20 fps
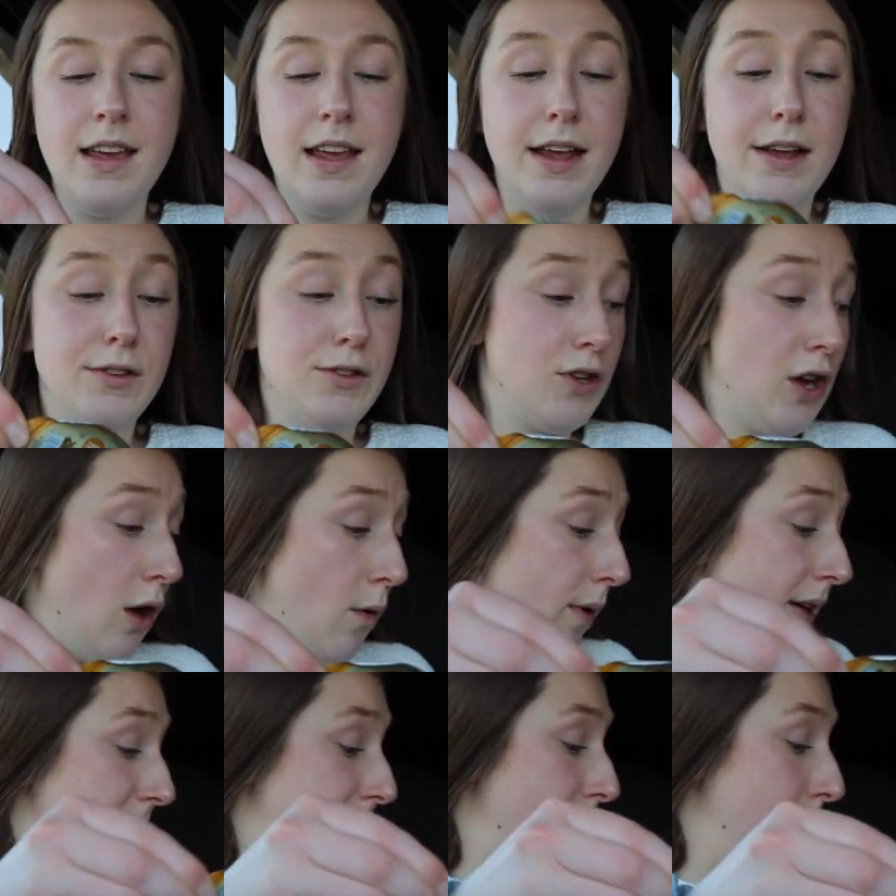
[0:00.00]
is
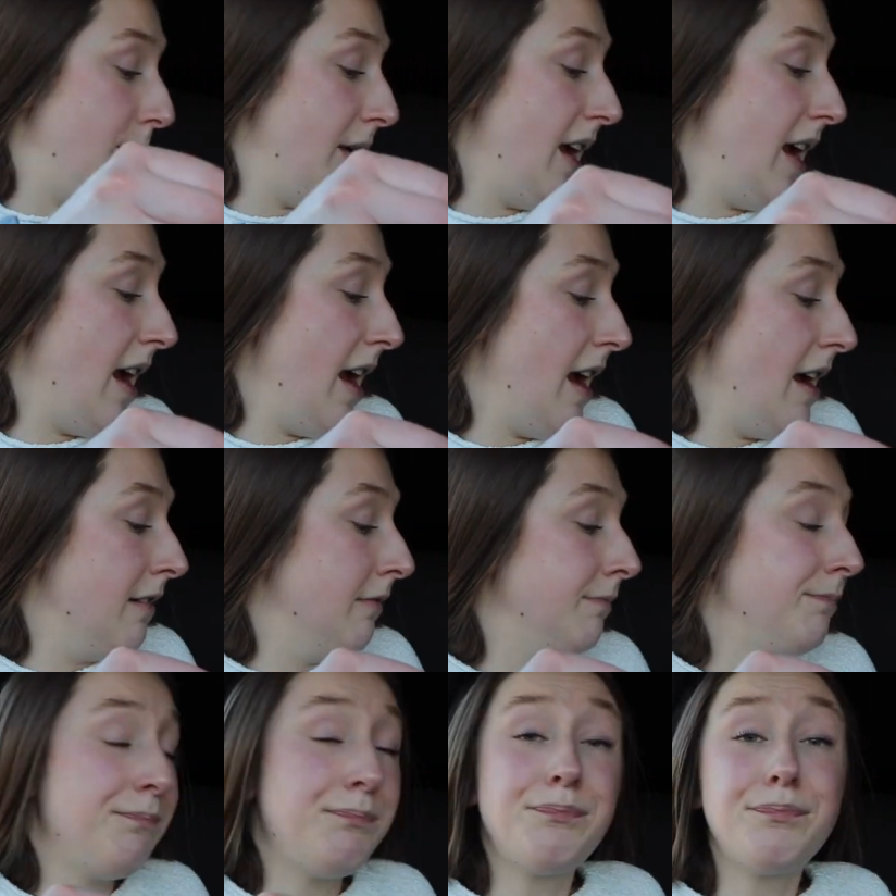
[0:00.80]
going to
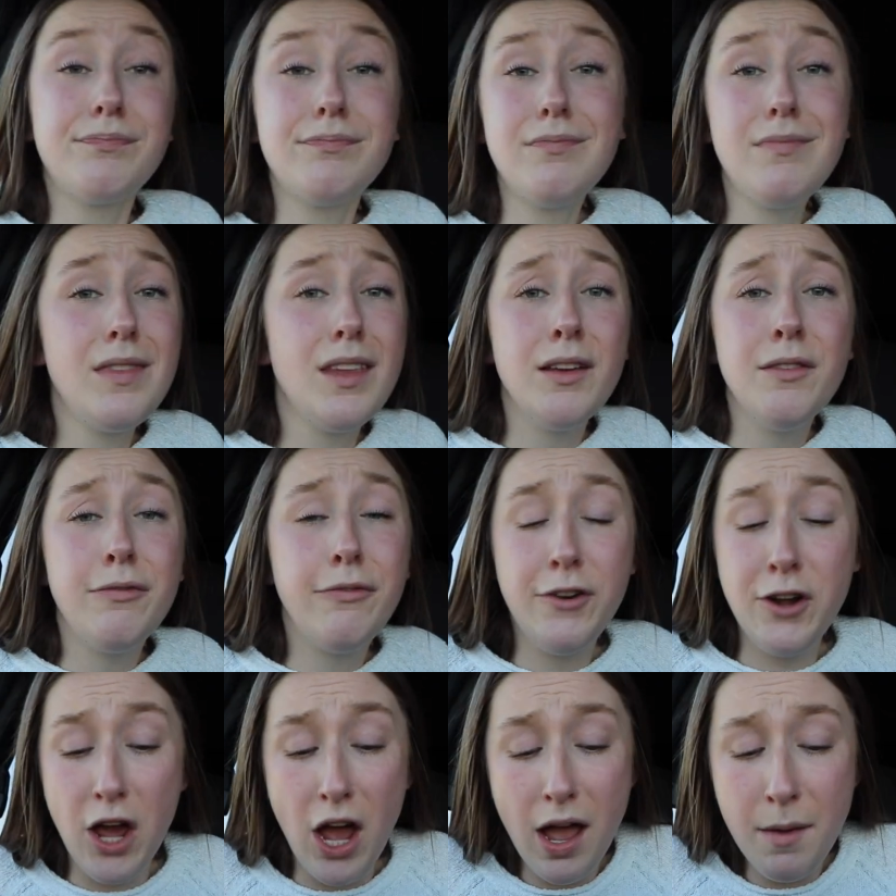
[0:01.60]
be
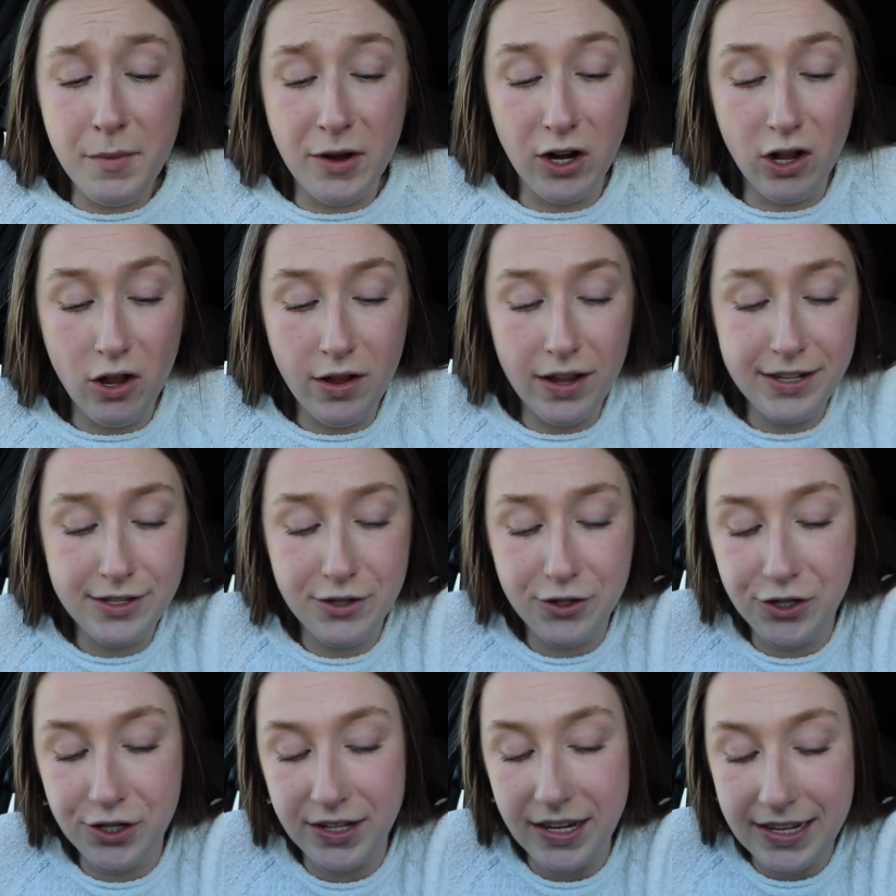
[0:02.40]
phenomenal.
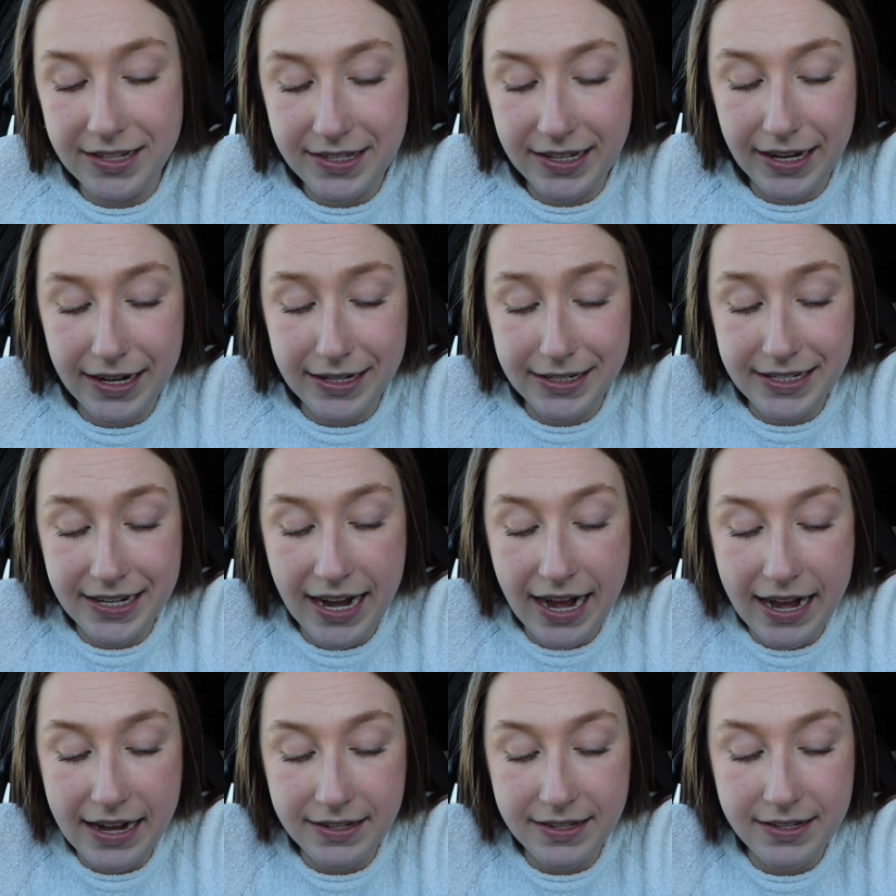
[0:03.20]
It's gonna
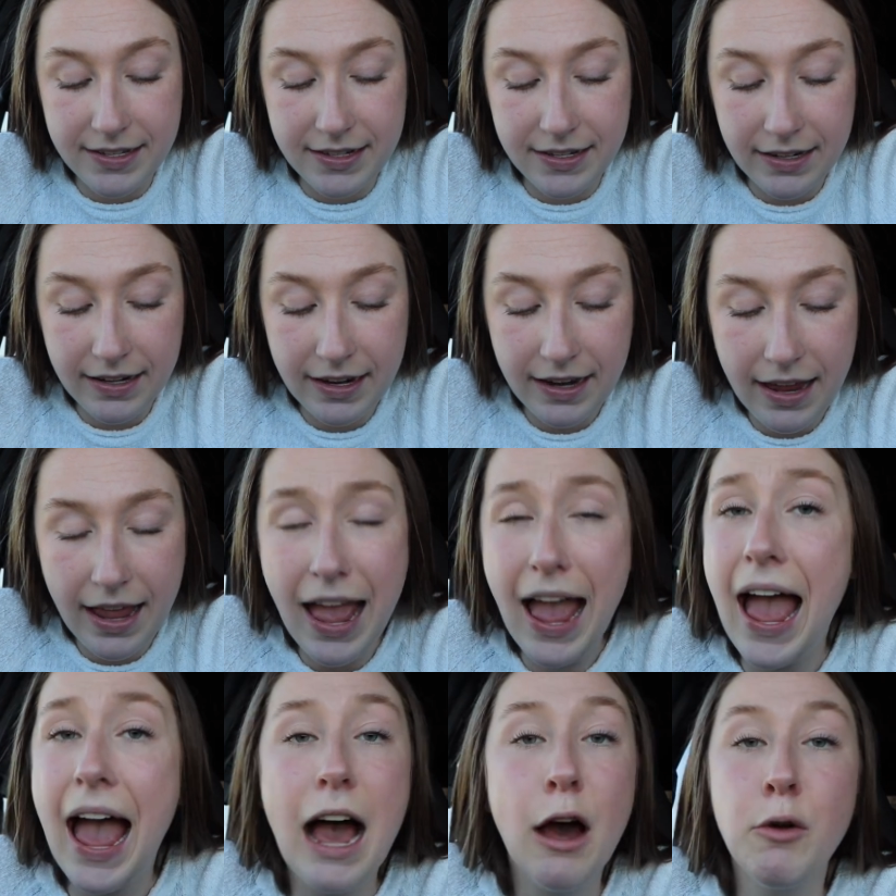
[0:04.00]
taste
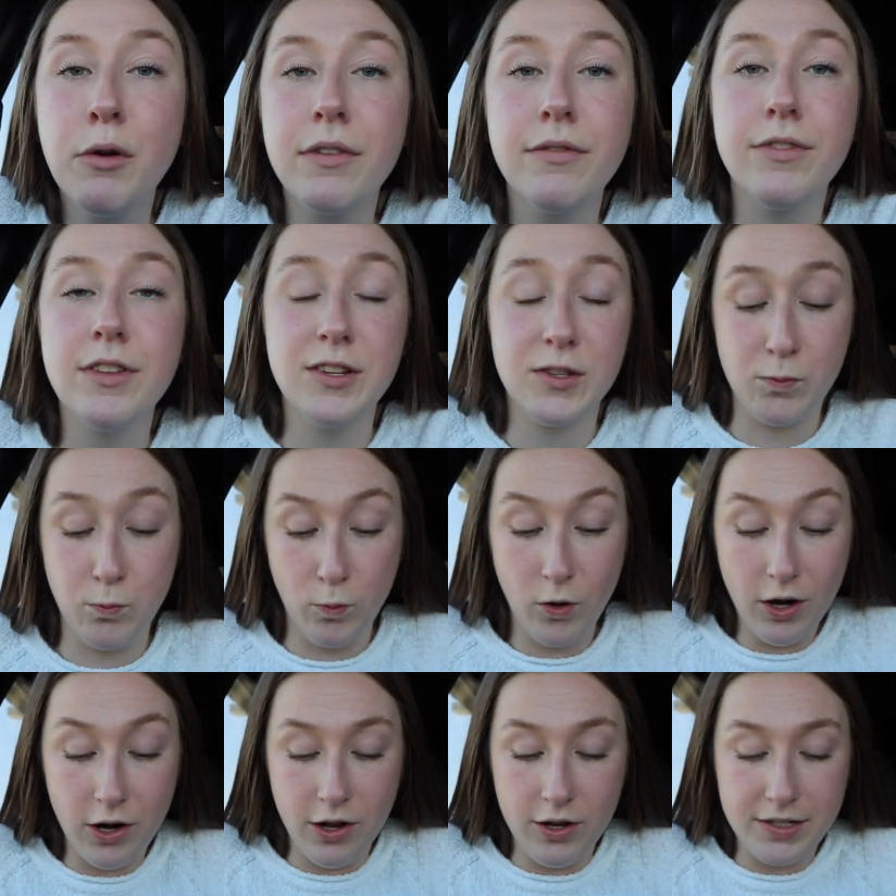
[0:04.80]
out of this
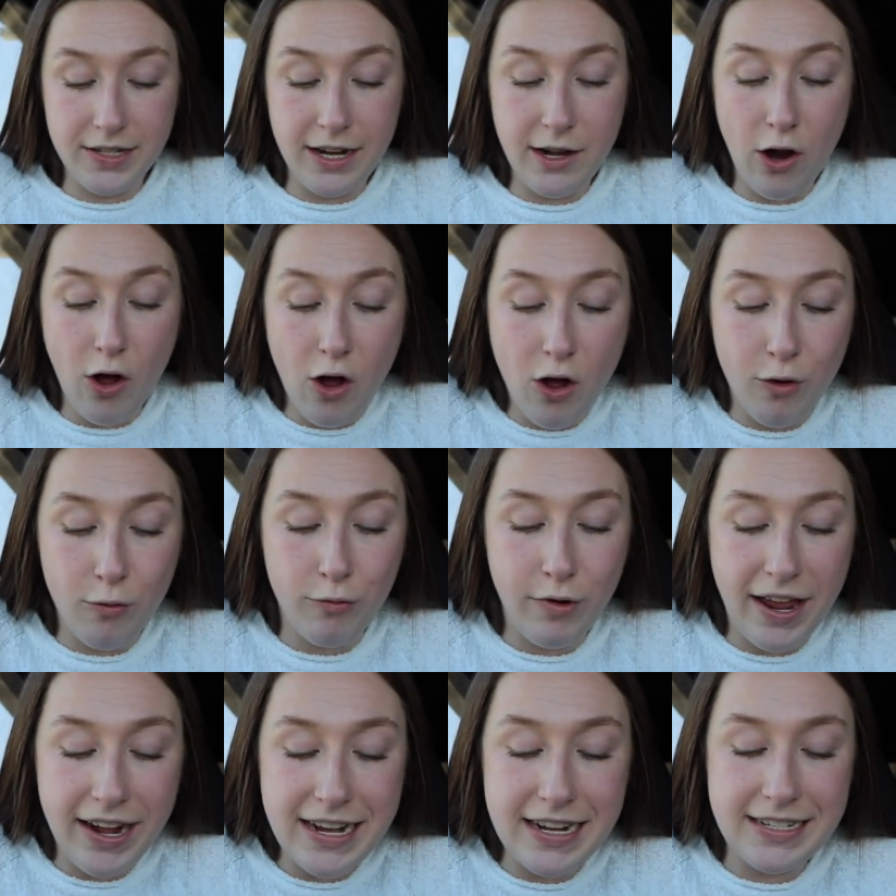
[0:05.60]
world. It
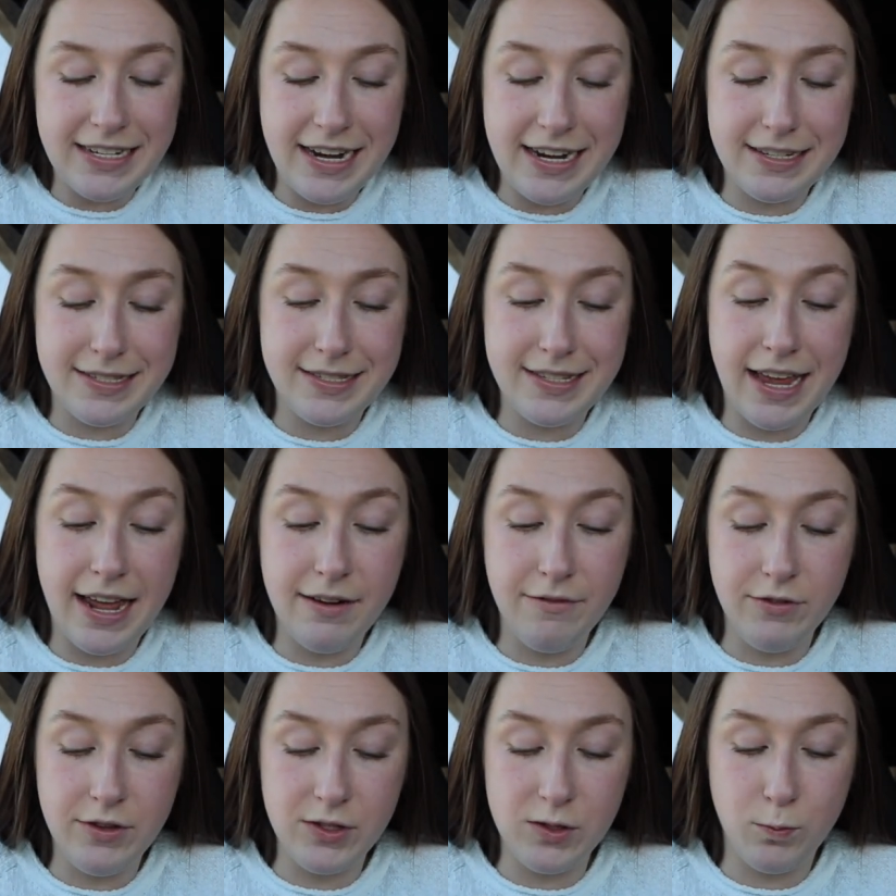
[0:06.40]
already tastes
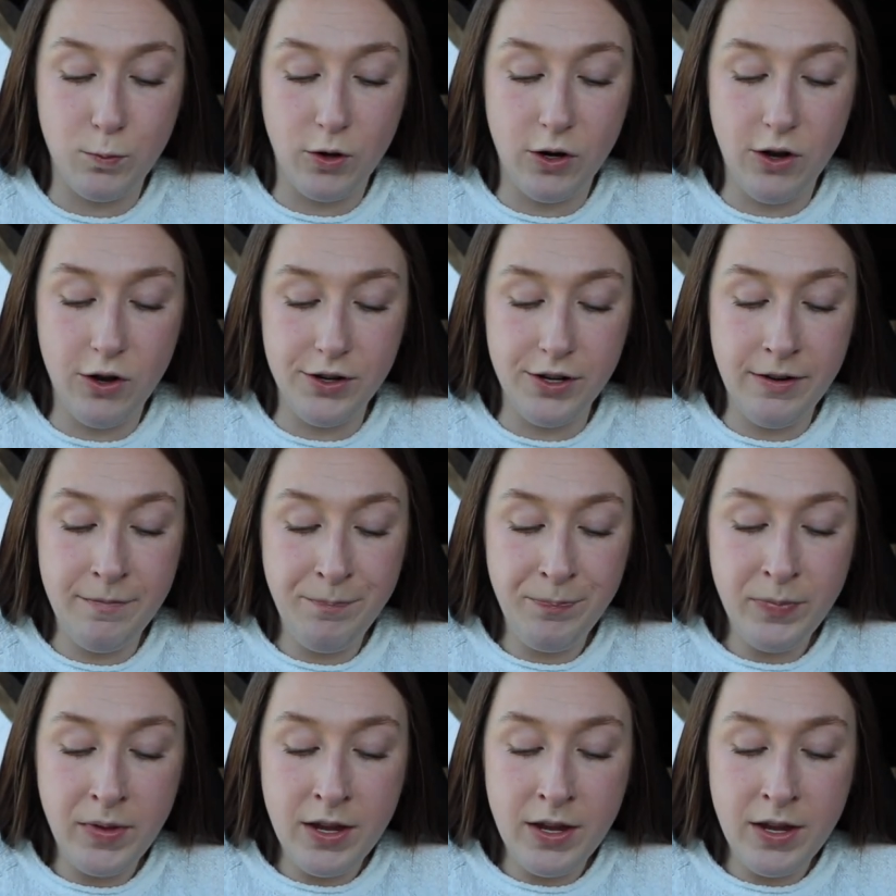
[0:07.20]
out of this world.